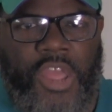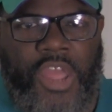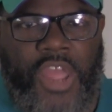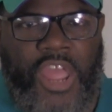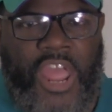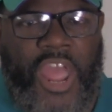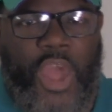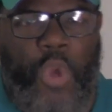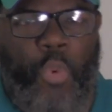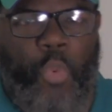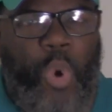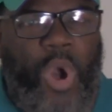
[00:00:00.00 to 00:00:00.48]

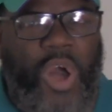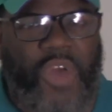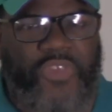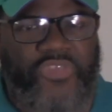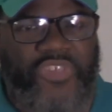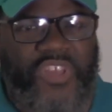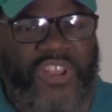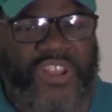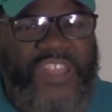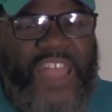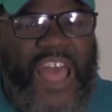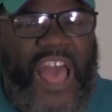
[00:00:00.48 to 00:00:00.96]
And
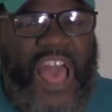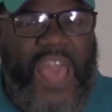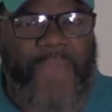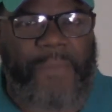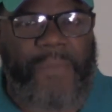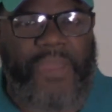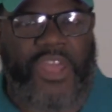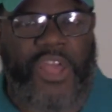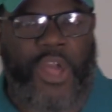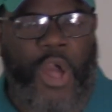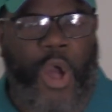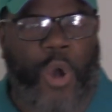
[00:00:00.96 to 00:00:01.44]
once a
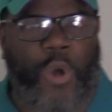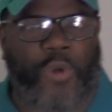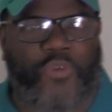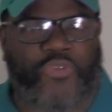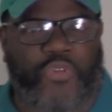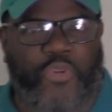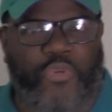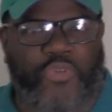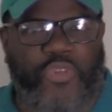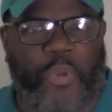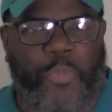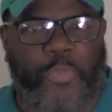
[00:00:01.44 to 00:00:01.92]
diamond goes
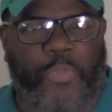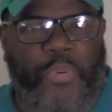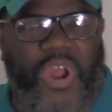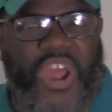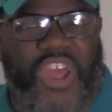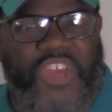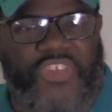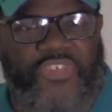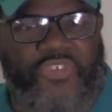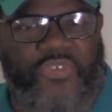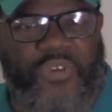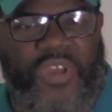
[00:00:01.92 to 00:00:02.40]
through the
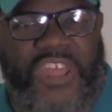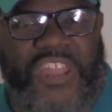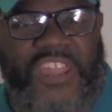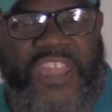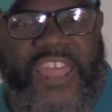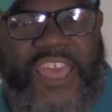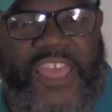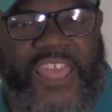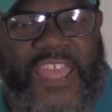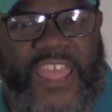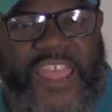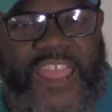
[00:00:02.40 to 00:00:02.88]
pressure and
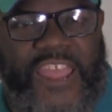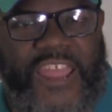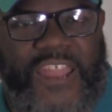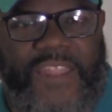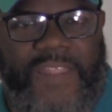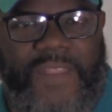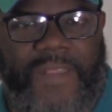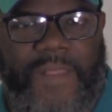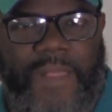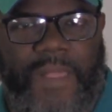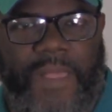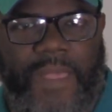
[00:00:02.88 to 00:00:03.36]
the heat,
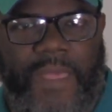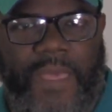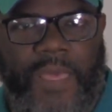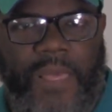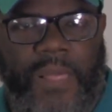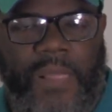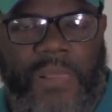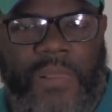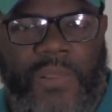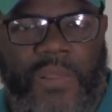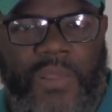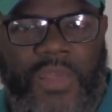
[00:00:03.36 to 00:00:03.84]

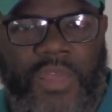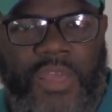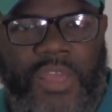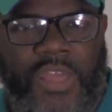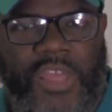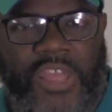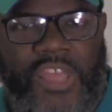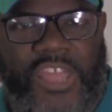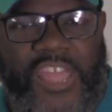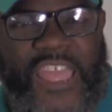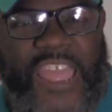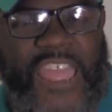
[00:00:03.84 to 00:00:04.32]

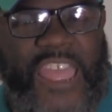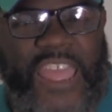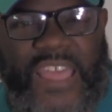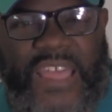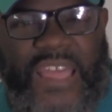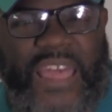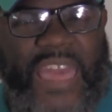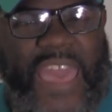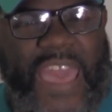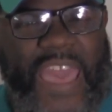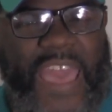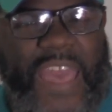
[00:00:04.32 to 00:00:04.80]

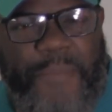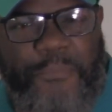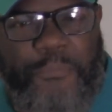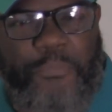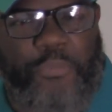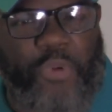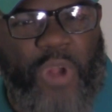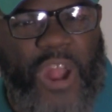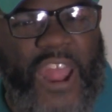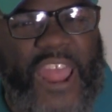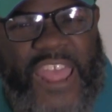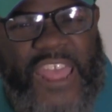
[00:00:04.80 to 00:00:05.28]
it can't
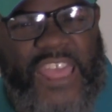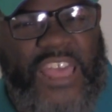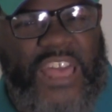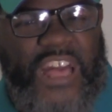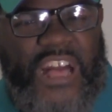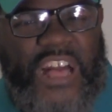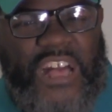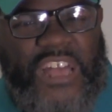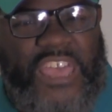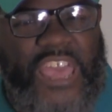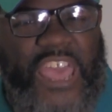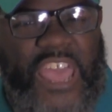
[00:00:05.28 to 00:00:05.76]
break
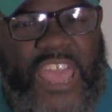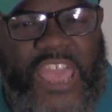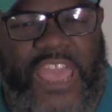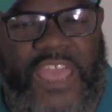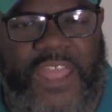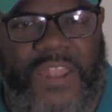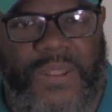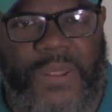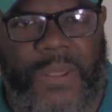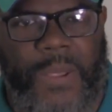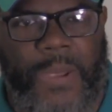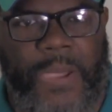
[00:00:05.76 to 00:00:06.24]

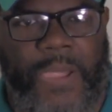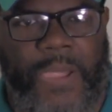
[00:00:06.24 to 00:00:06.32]
again.